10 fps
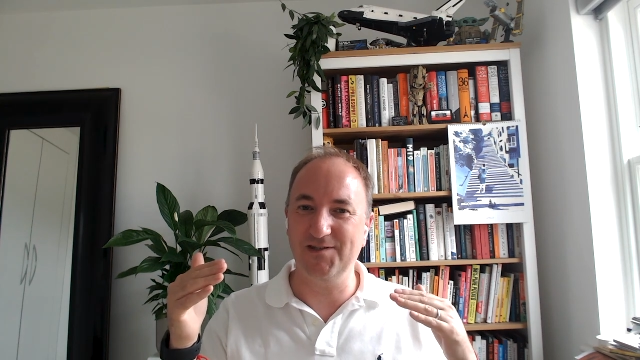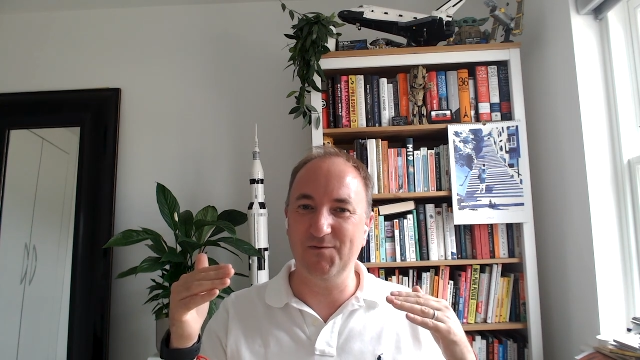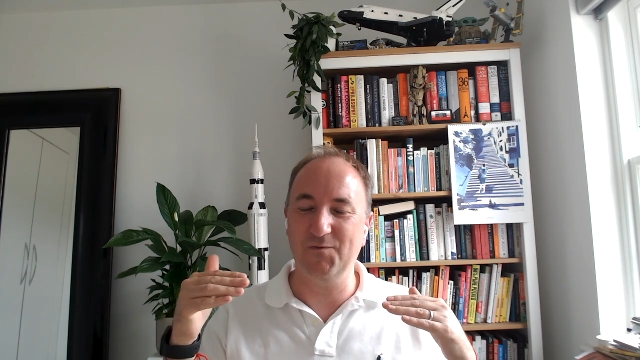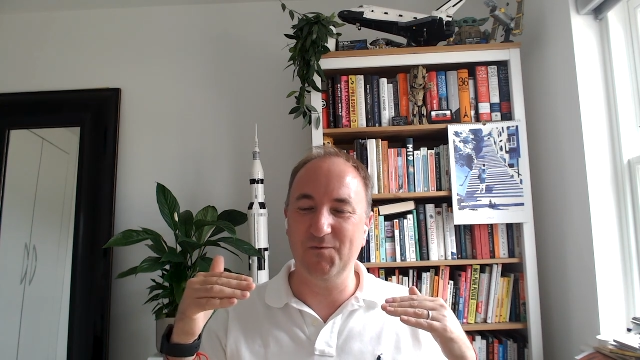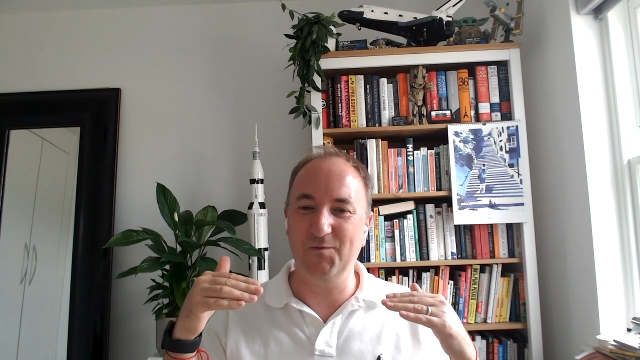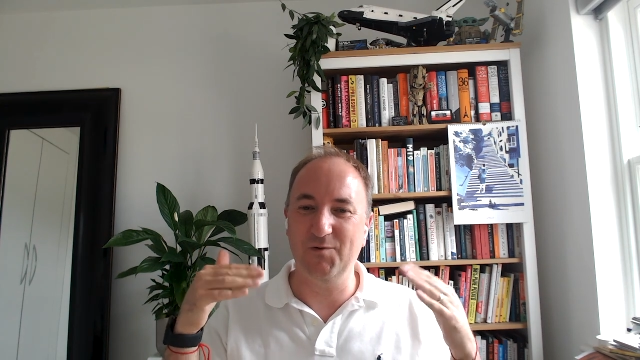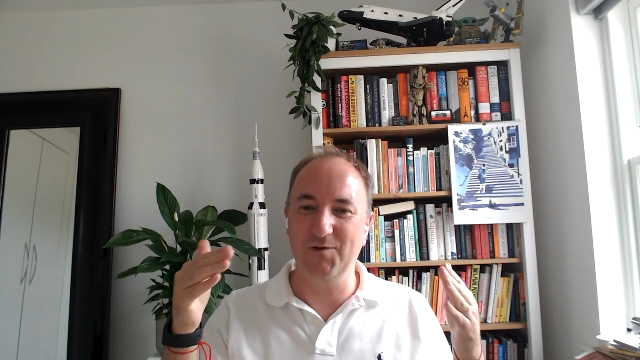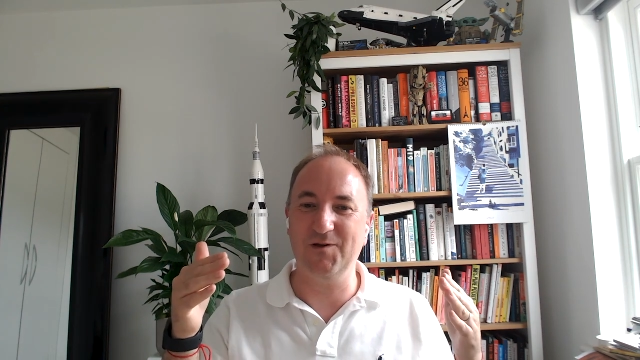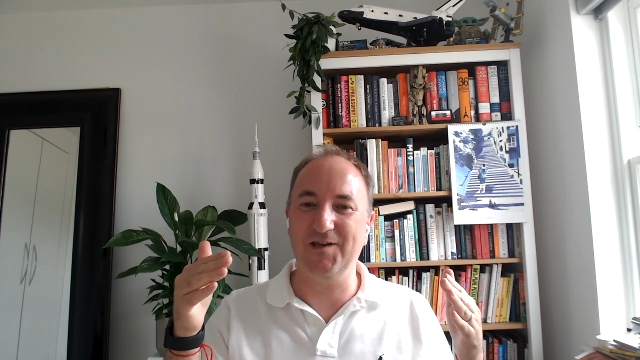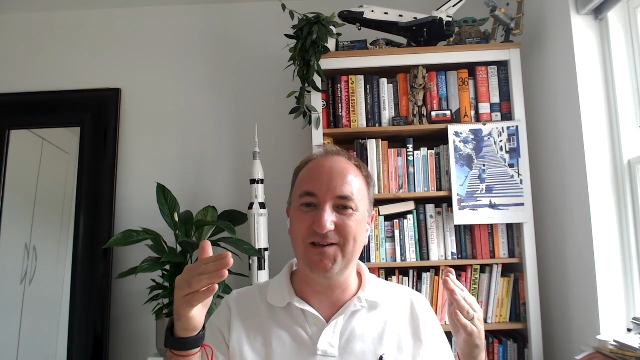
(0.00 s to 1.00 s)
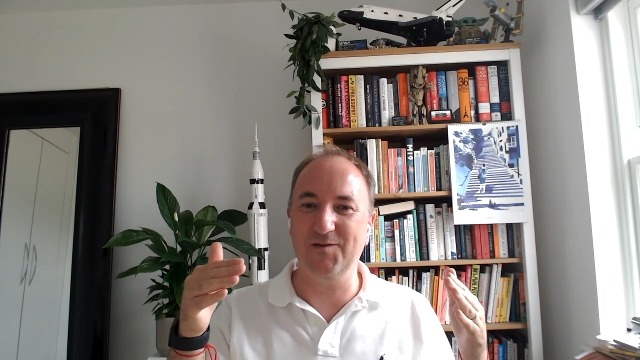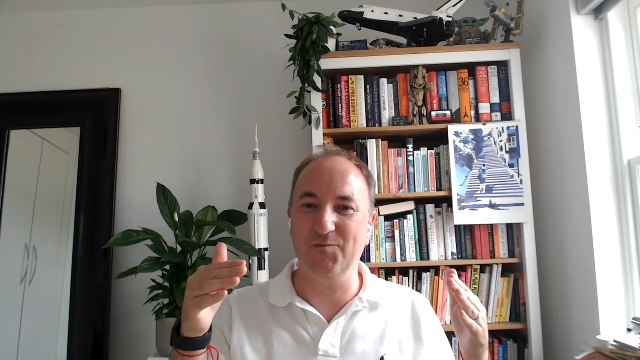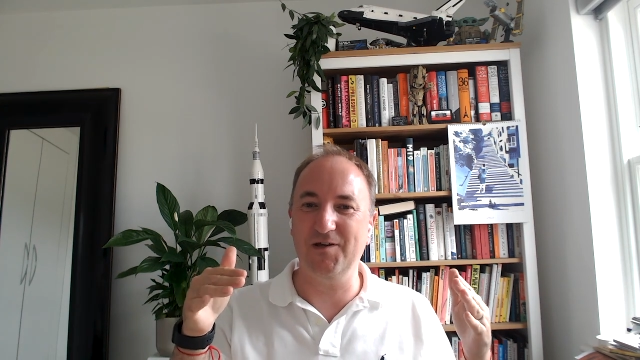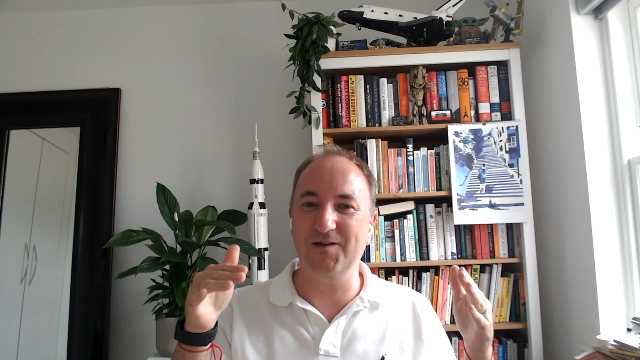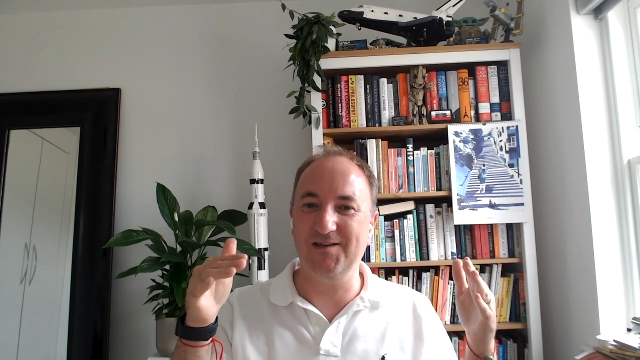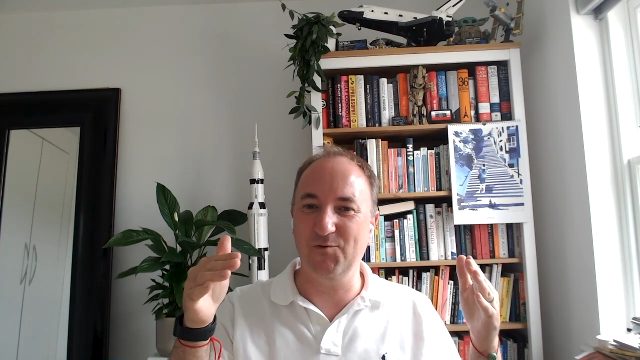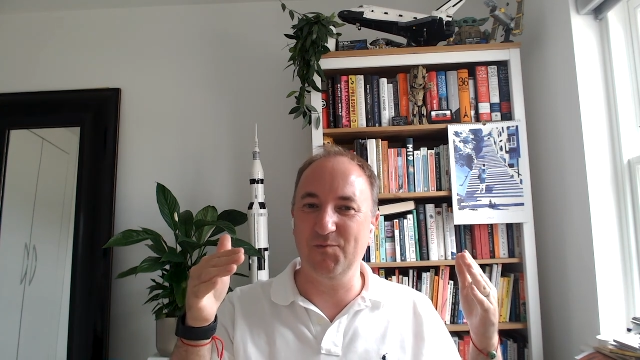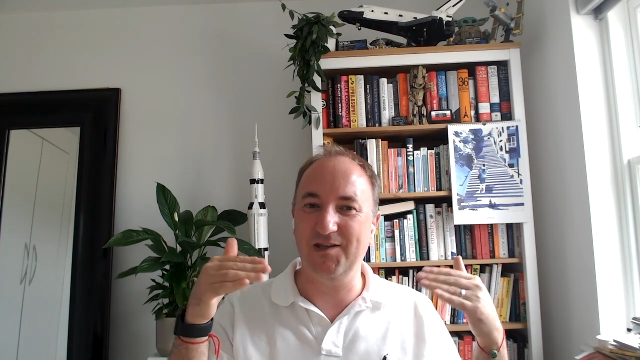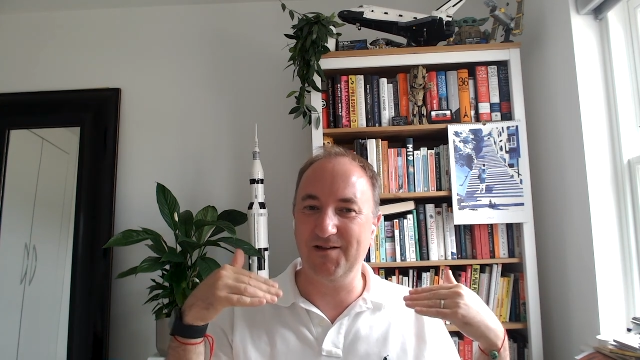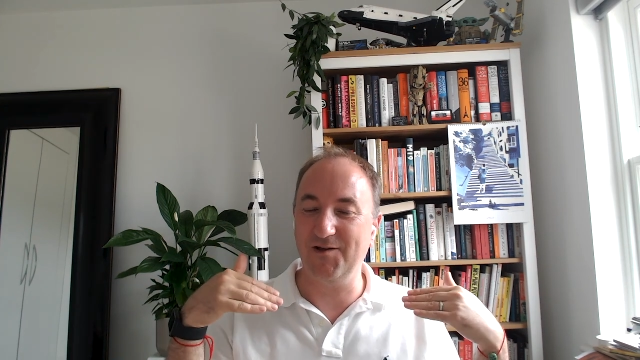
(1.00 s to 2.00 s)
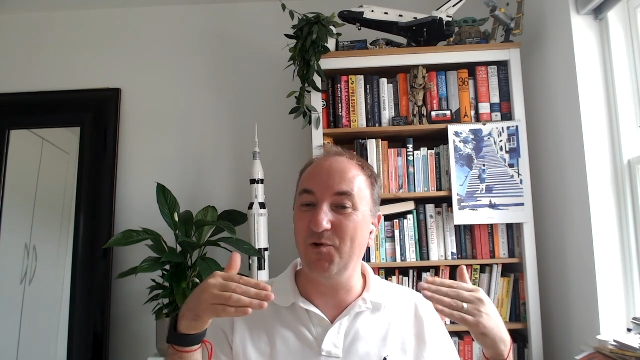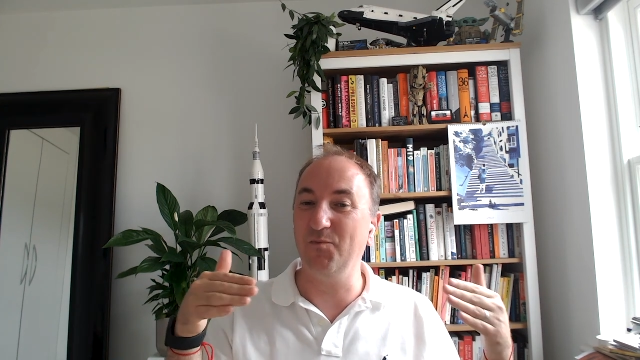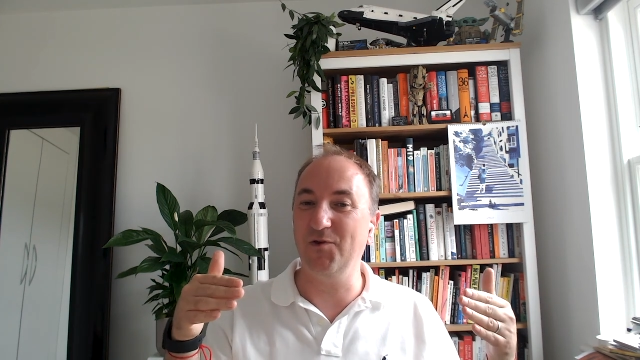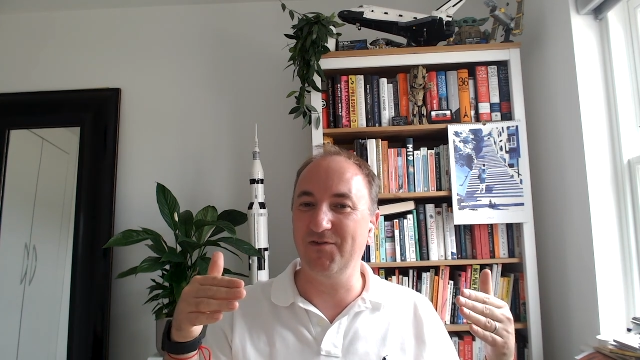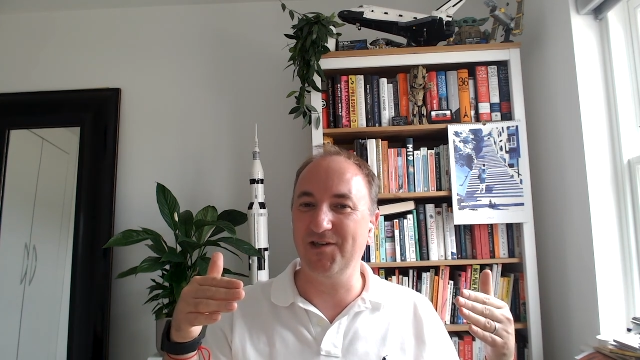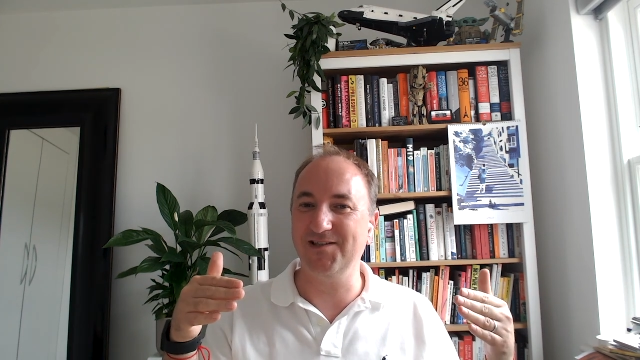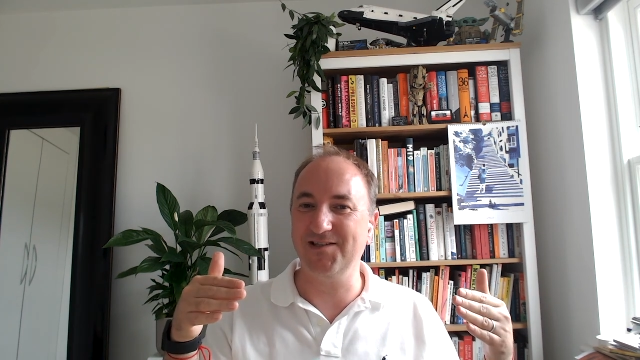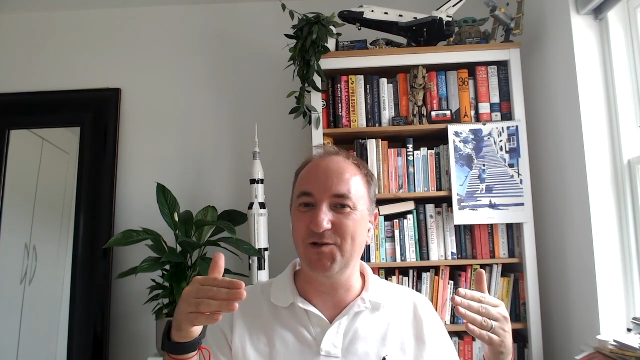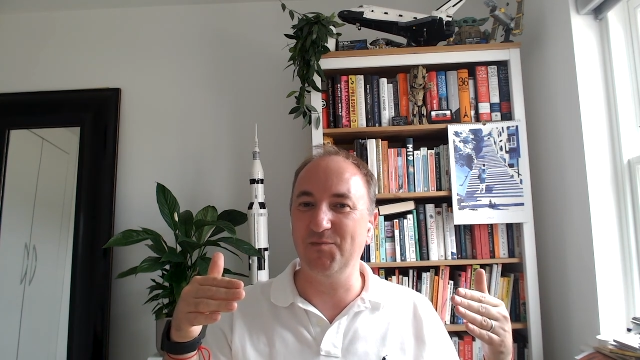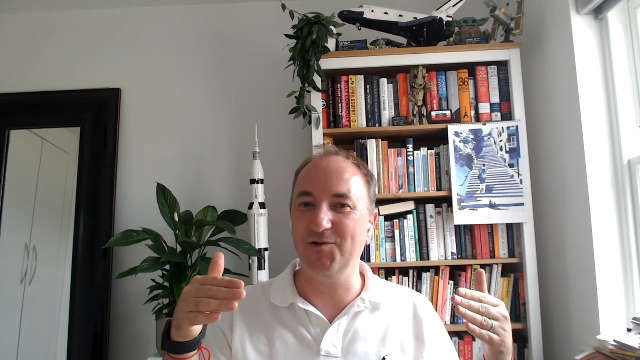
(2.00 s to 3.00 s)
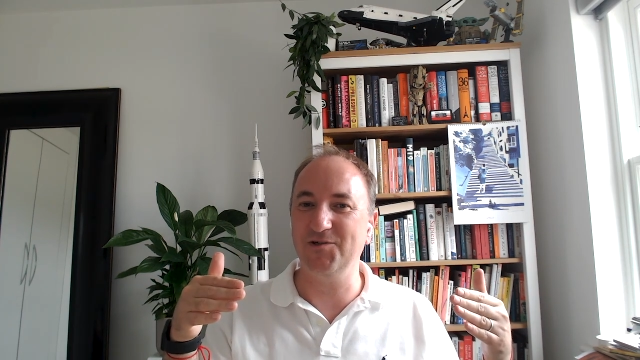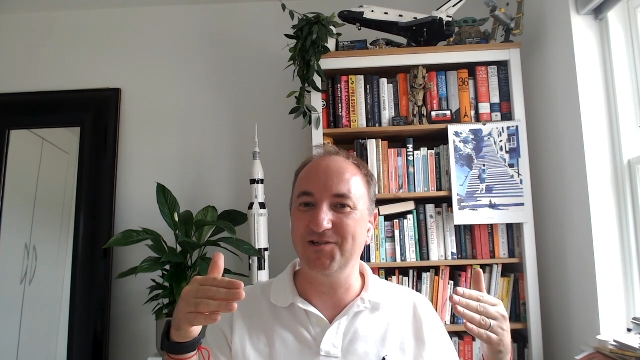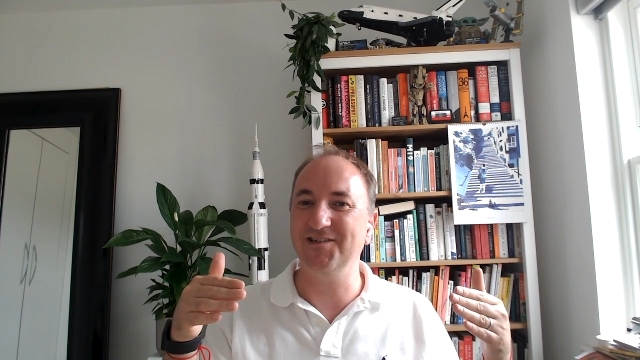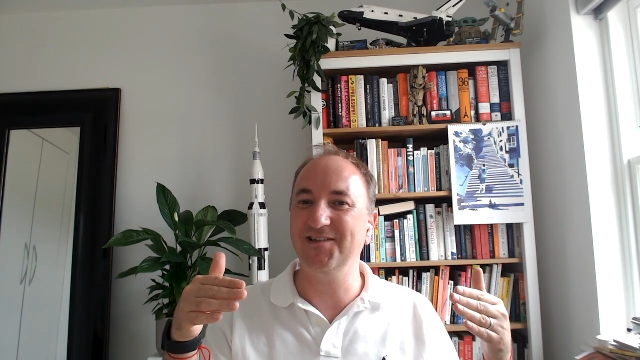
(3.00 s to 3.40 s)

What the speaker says: if we were looking at the bird, it would be like we're moving in slow motion,